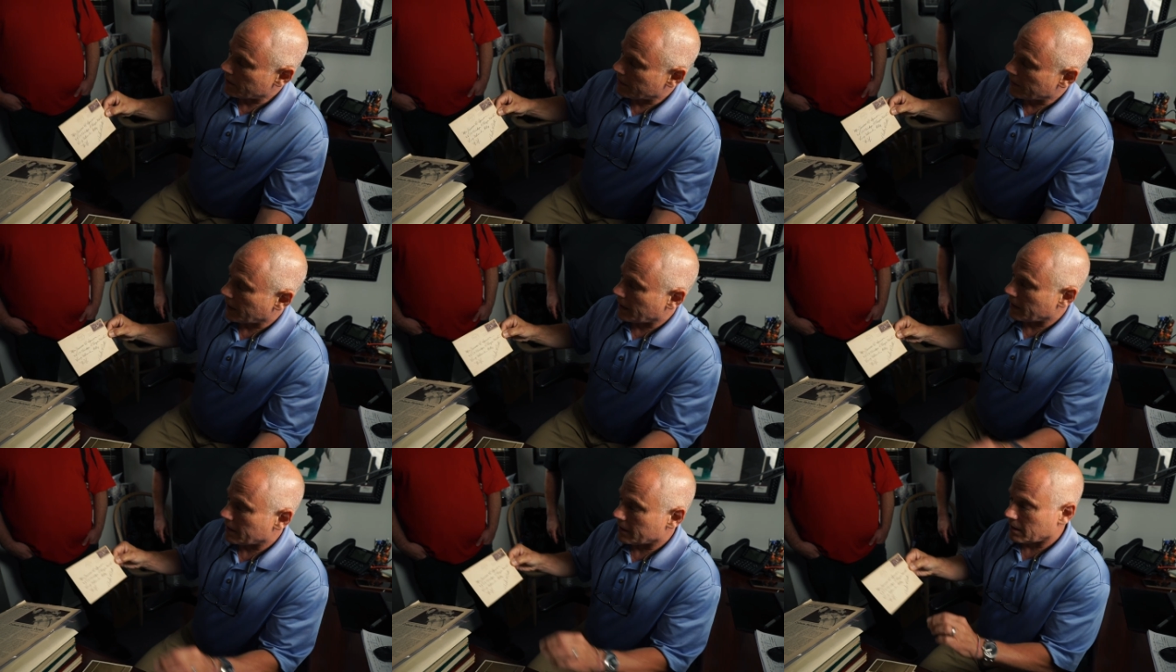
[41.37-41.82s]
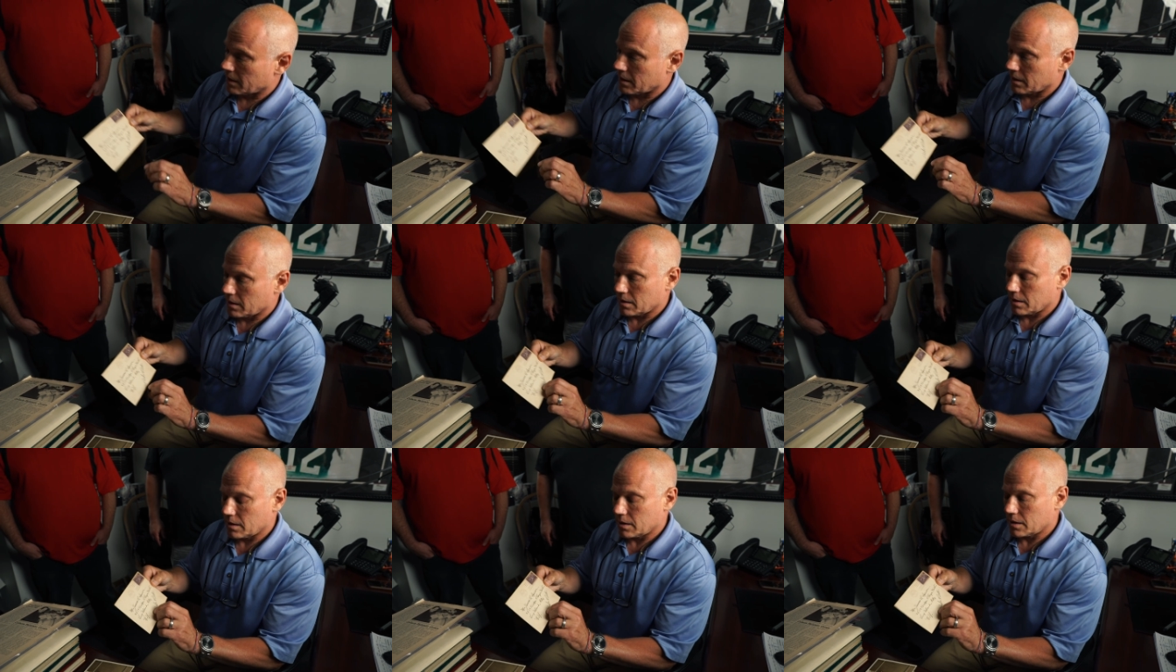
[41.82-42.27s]
that
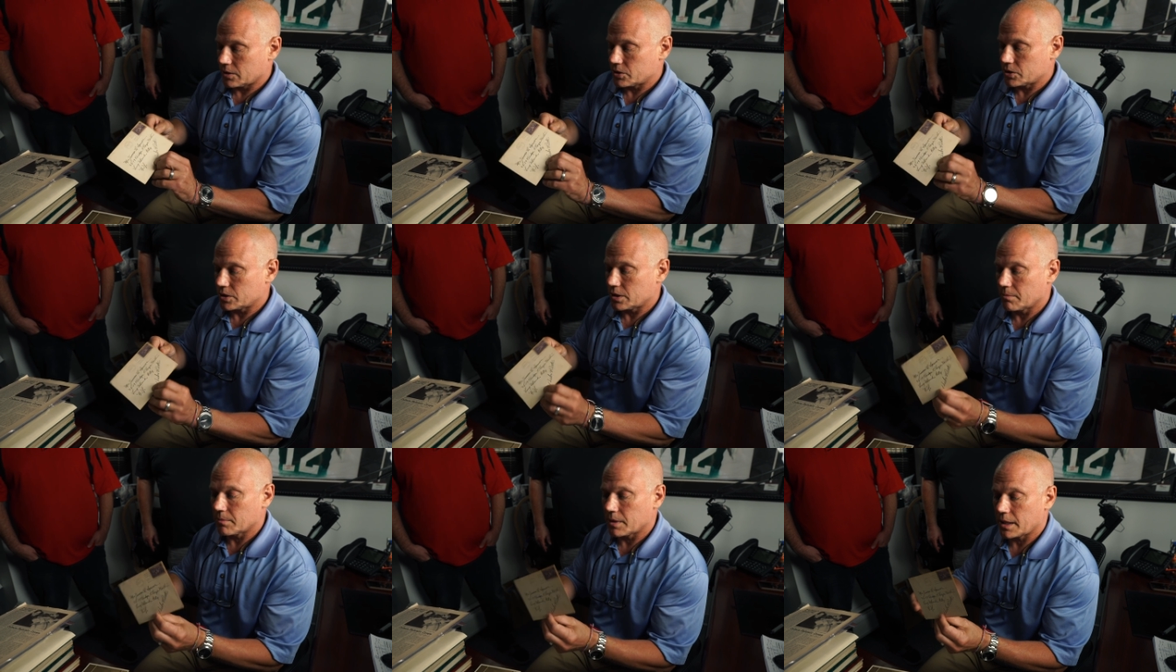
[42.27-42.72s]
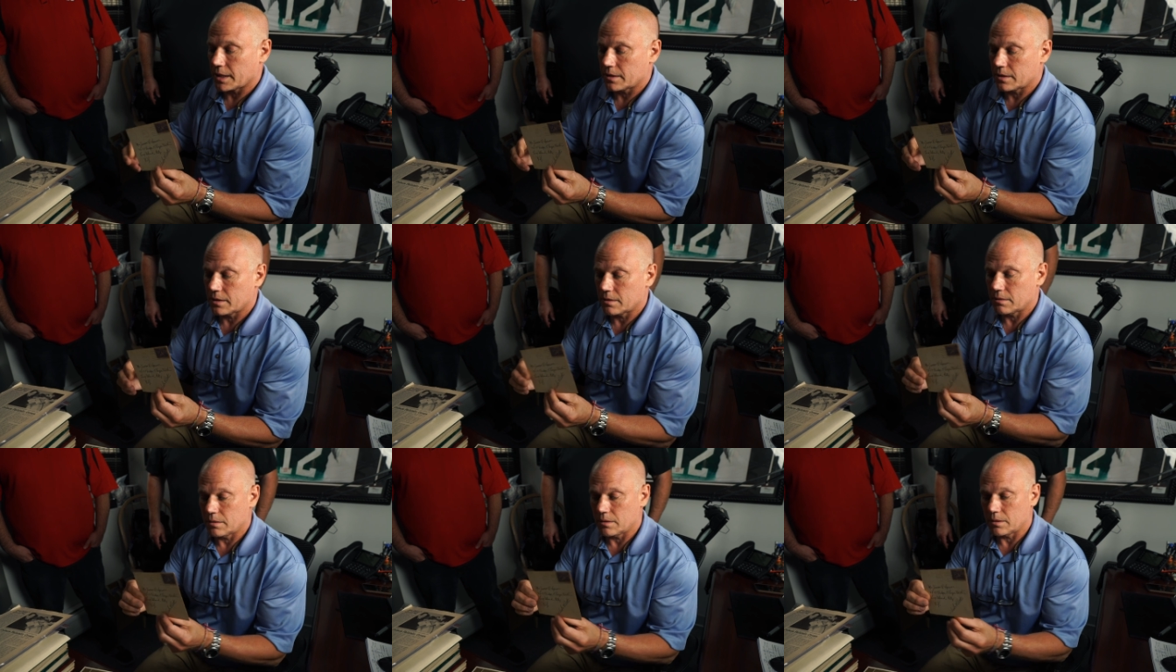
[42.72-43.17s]
it seemed like
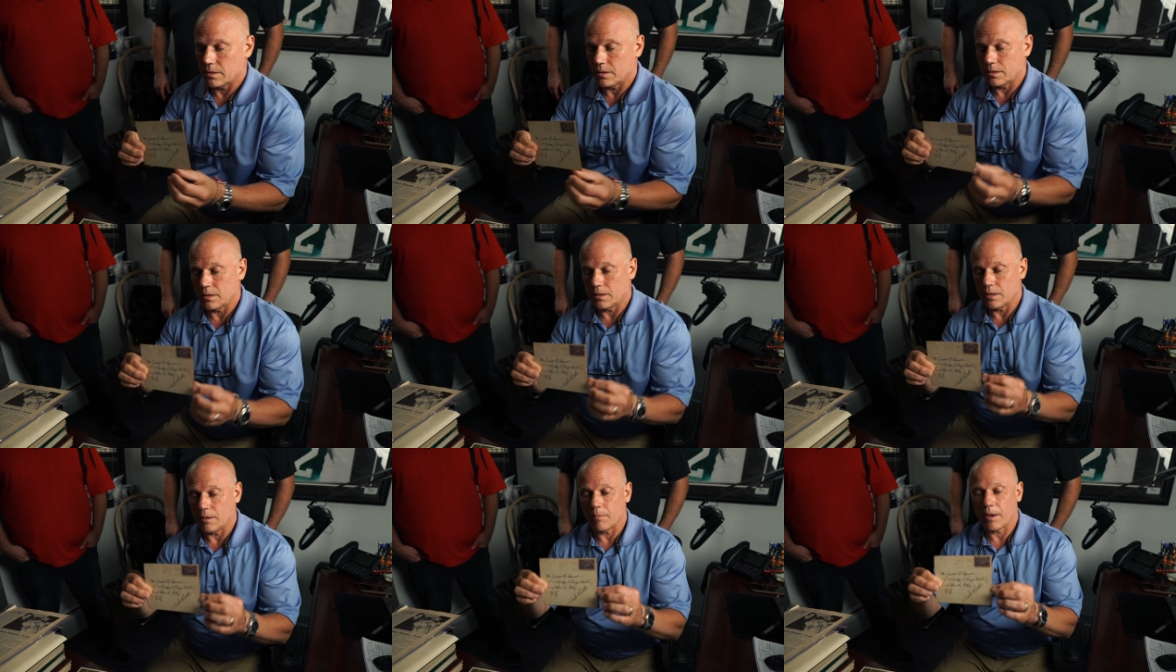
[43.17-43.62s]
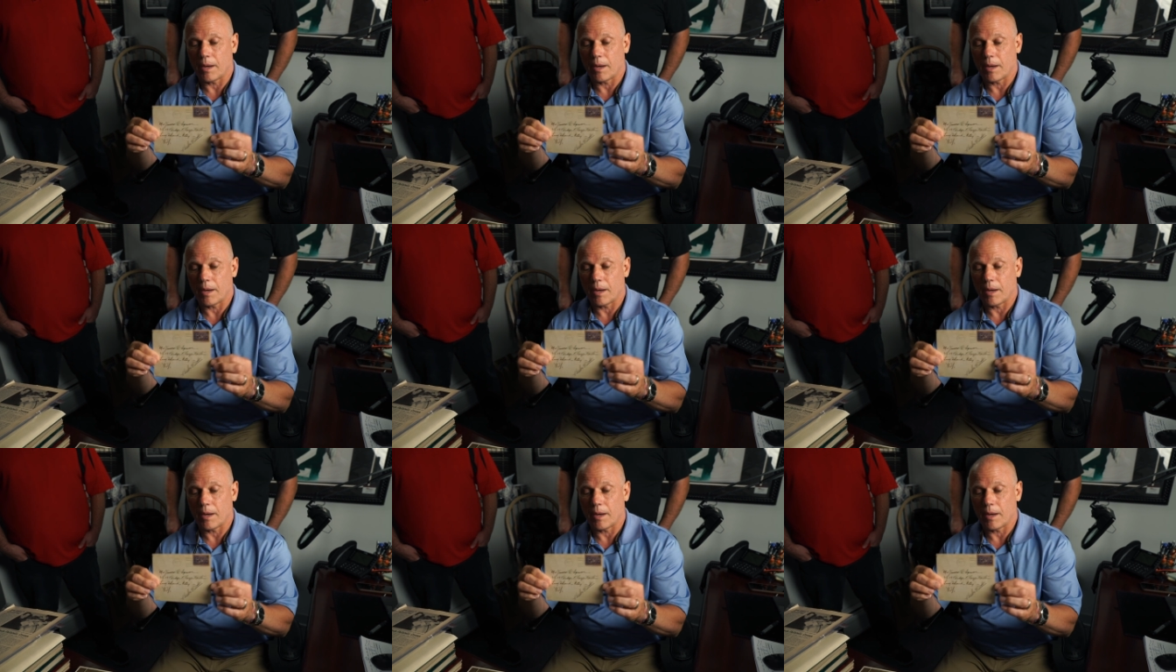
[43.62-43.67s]
there